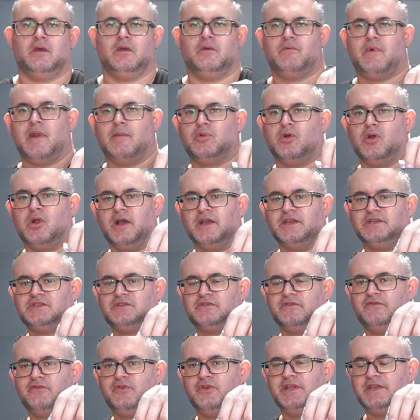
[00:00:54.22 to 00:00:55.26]

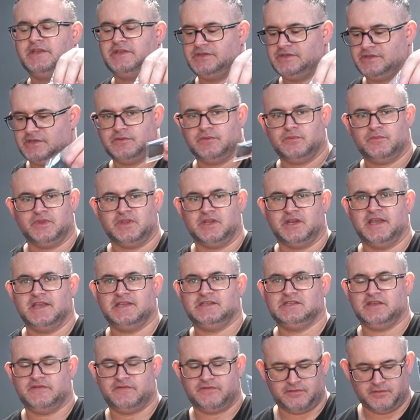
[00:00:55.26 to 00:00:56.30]
rubberized footings with
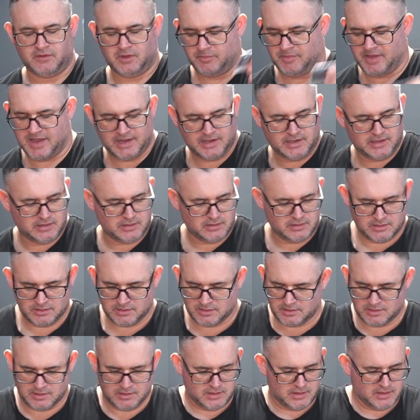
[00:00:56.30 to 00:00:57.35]
adhesive on the back
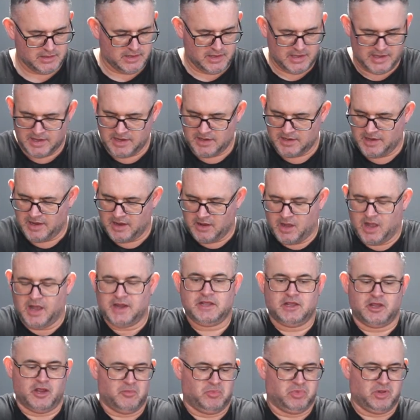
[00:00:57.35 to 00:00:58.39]
and our
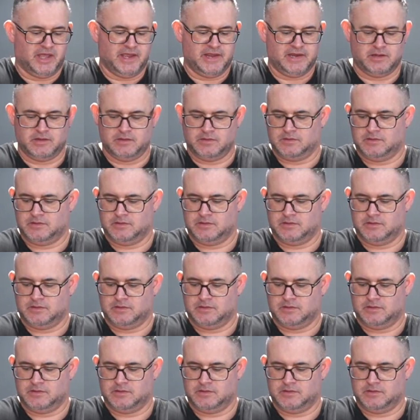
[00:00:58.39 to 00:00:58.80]
honeycomb plate